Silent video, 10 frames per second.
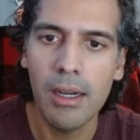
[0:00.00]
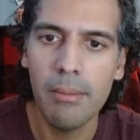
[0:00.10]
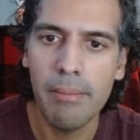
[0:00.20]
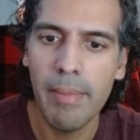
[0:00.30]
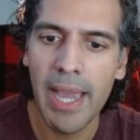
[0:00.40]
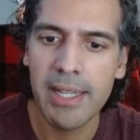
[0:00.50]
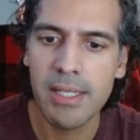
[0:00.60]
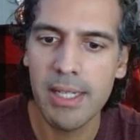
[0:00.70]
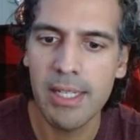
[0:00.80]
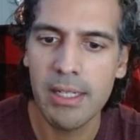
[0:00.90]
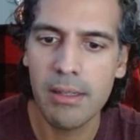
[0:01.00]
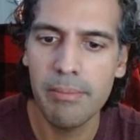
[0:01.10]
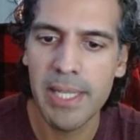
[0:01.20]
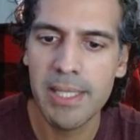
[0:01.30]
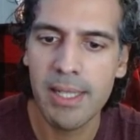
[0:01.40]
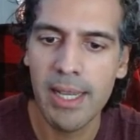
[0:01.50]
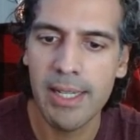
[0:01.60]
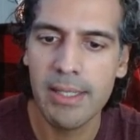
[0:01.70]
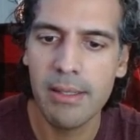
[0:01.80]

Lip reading: max in bit size,